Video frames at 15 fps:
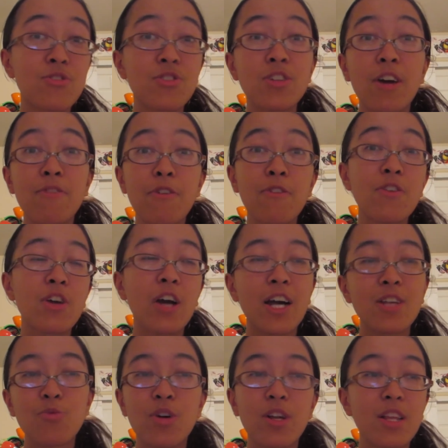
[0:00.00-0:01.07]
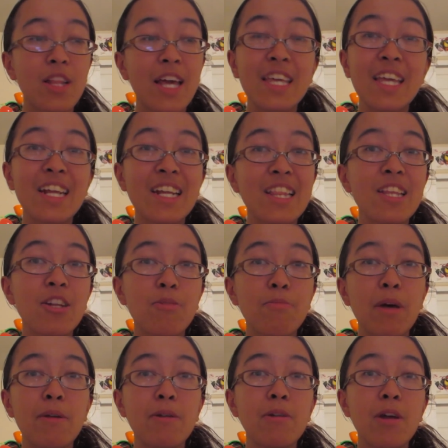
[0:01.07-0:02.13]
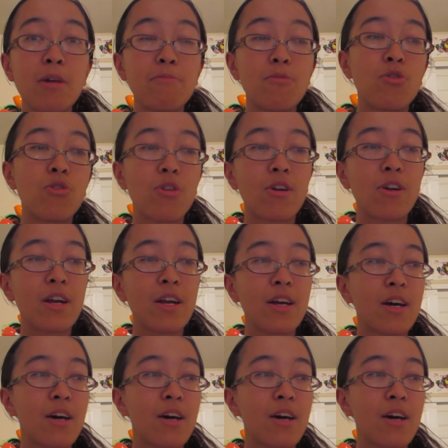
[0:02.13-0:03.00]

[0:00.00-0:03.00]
stuff if you guys want to like get a little bit more